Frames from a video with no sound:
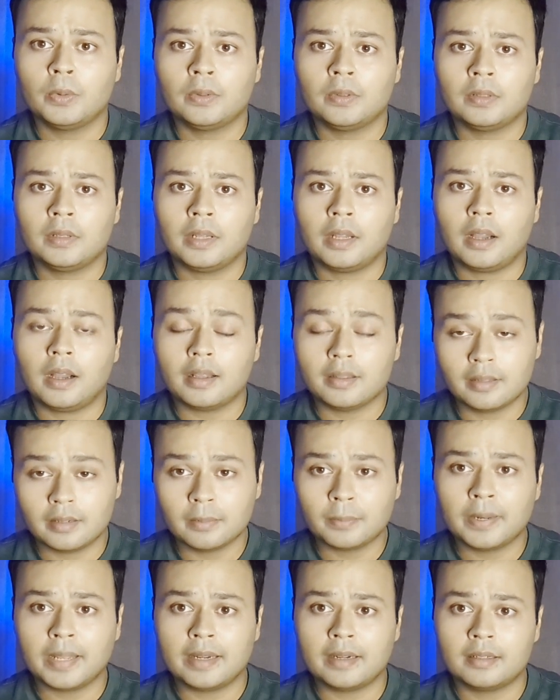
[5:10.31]
other
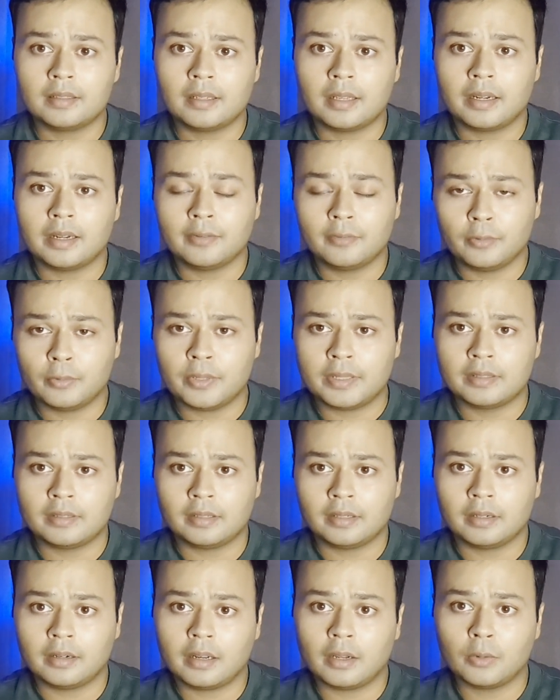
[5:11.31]
planets are influencing
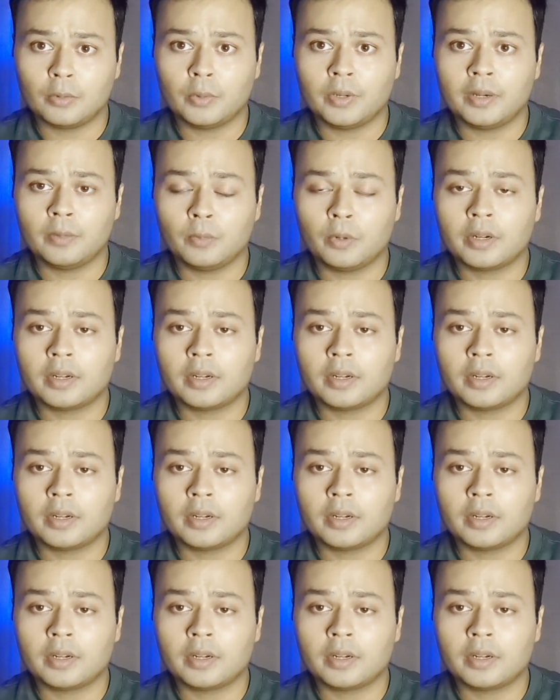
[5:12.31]
Rahu and what